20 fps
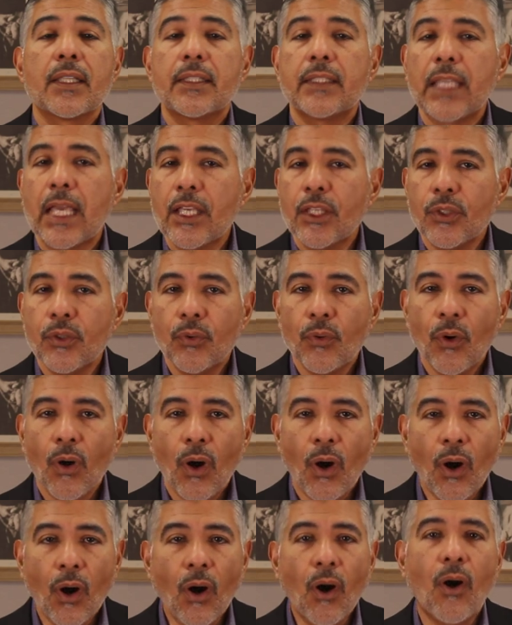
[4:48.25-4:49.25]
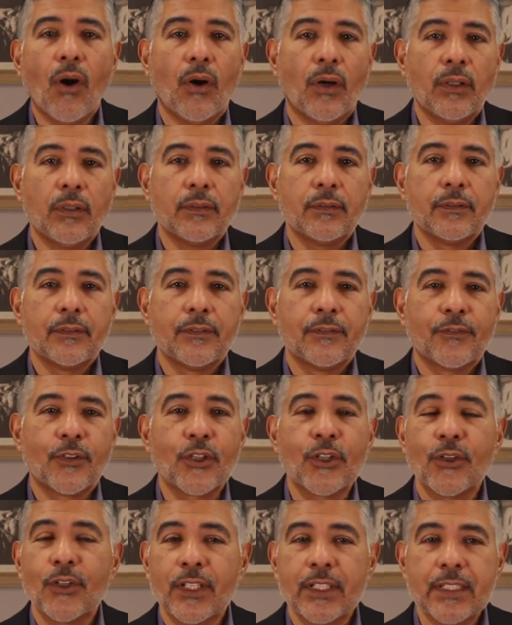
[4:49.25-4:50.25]
Thank you all for
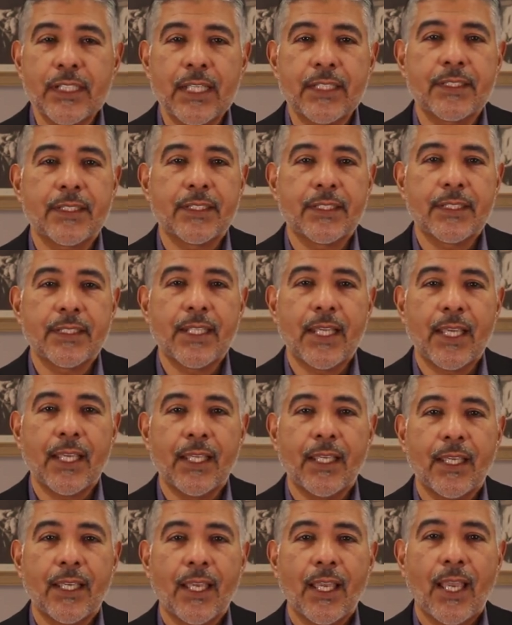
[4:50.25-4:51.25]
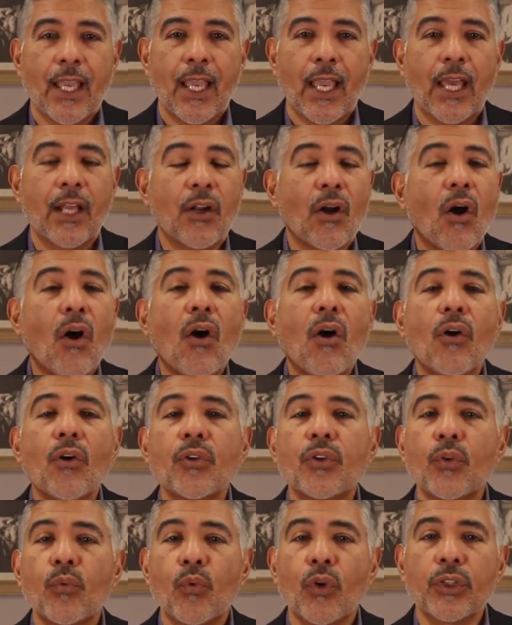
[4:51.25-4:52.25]
your attention today and all
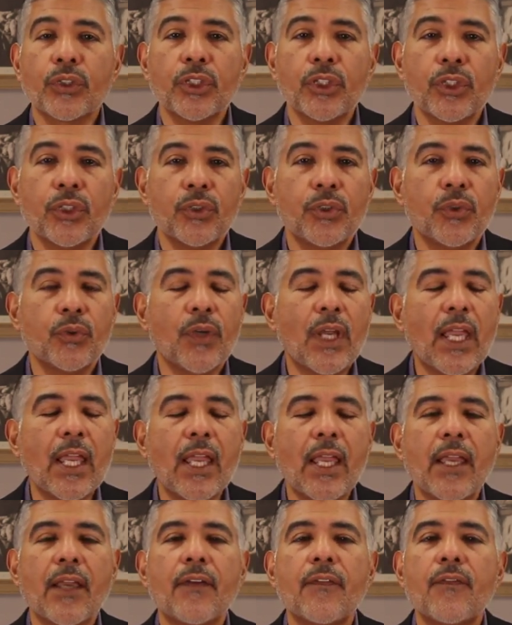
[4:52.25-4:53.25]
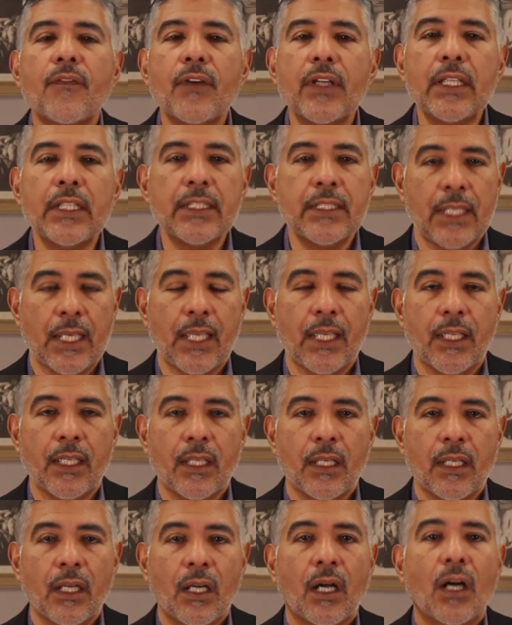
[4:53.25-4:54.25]
the work that you do every day
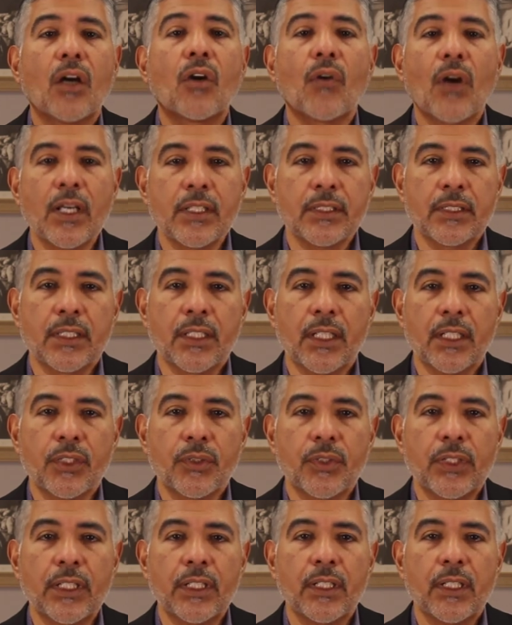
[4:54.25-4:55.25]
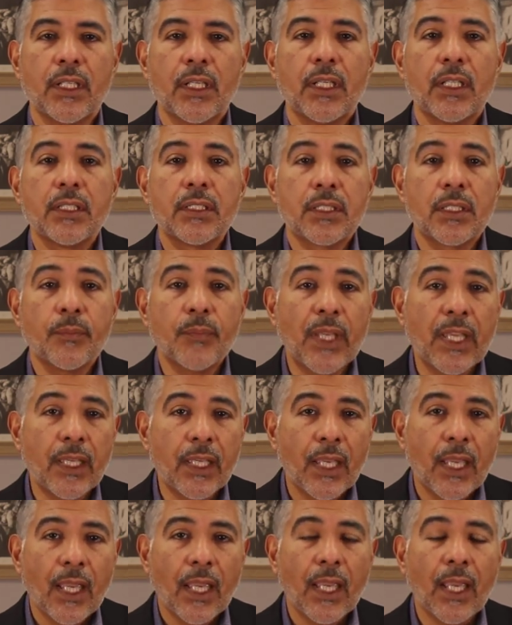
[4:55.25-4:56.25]
across the country to
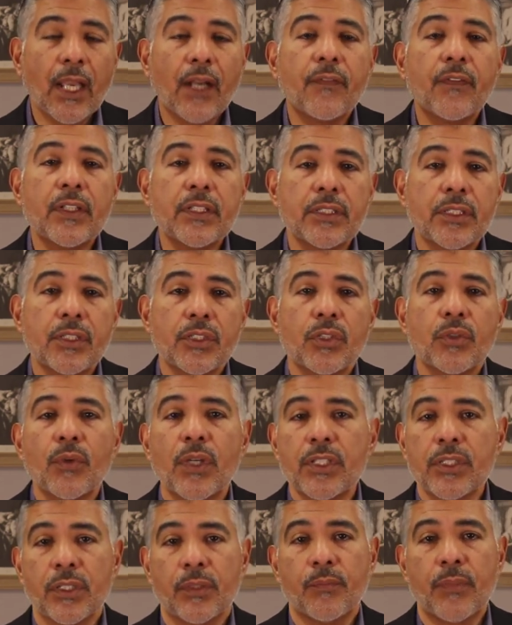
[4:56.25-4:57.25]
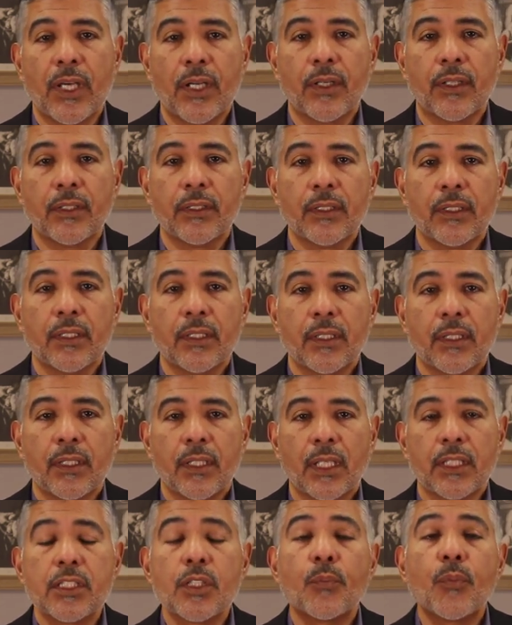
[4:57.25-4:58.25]
make every situation better.
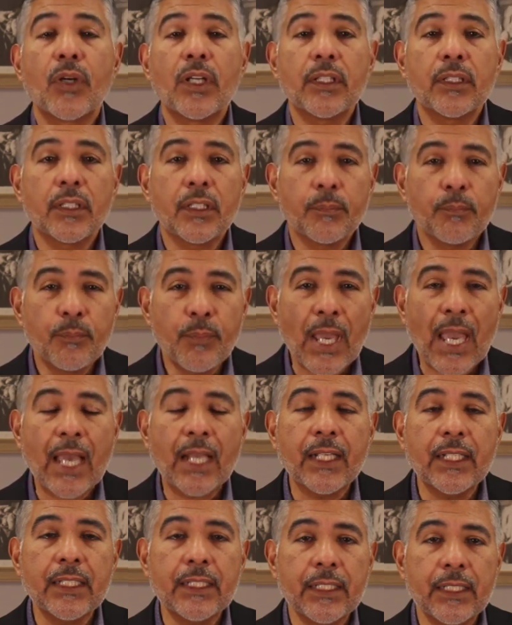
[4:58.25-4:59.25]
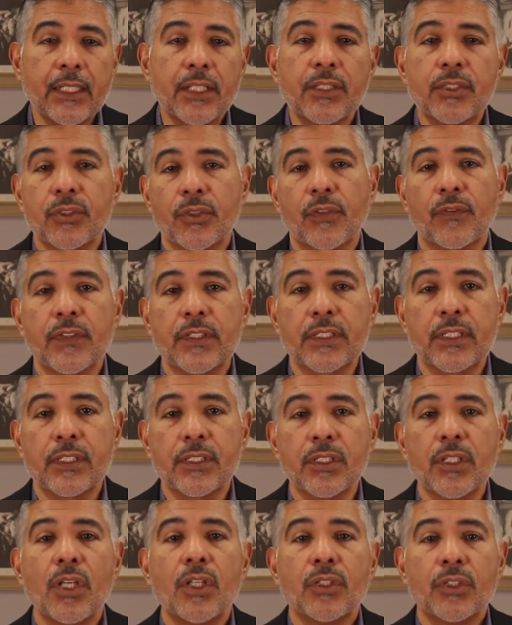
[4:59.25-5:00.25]
and to bring the badly needed
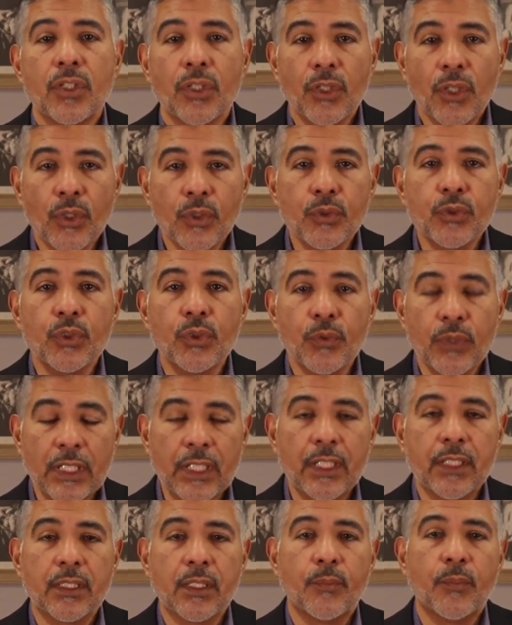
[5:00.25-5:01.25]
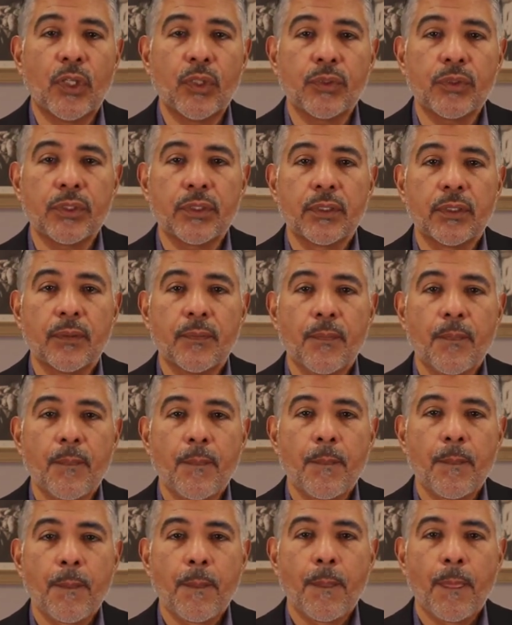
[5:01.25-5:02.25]
services to those who need it the most.
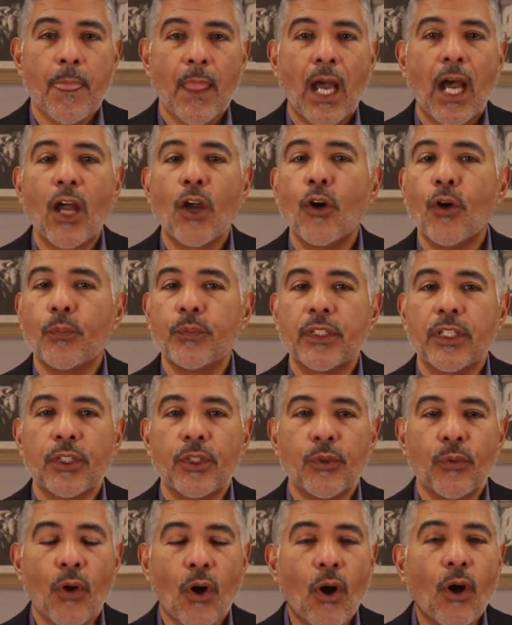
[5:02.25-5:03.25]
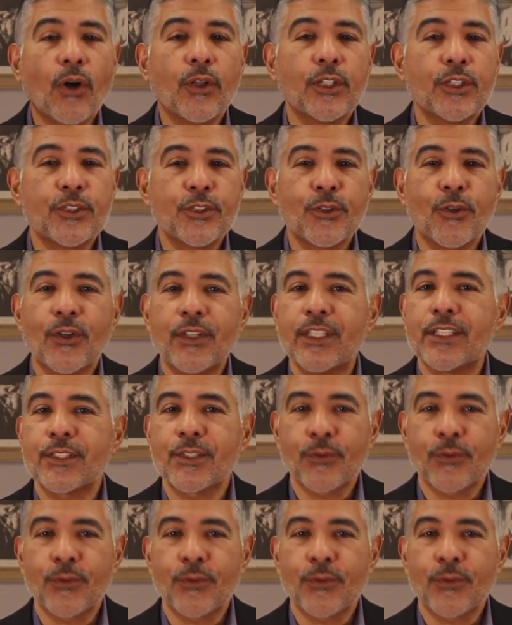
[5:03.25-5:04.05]
I hope that you all enjoy this